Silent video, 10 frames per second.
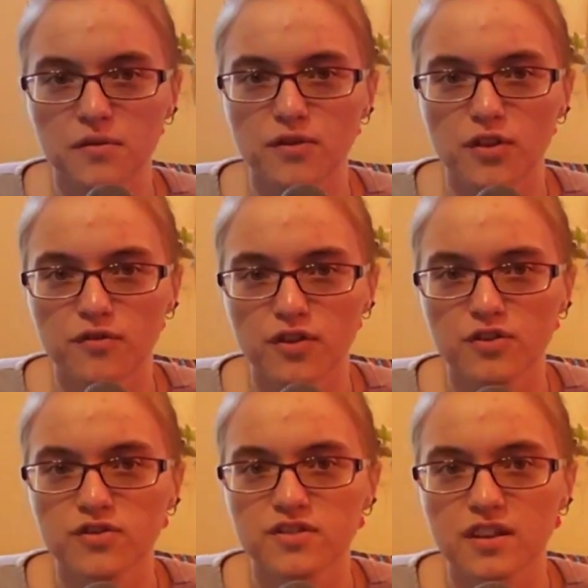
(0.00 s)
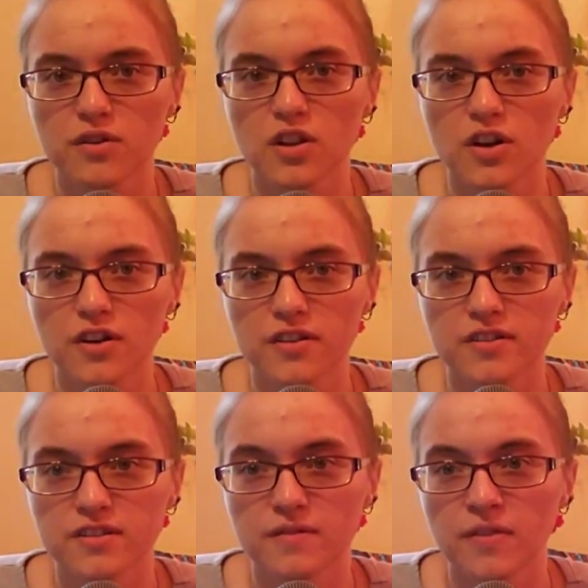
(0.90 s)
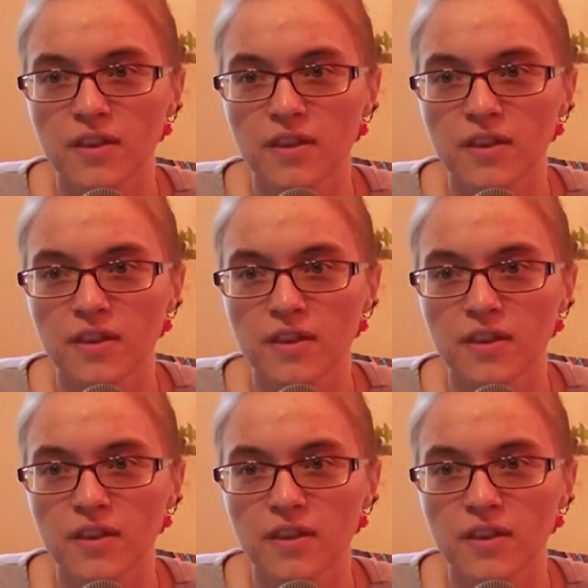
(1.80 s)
for the first several arcs,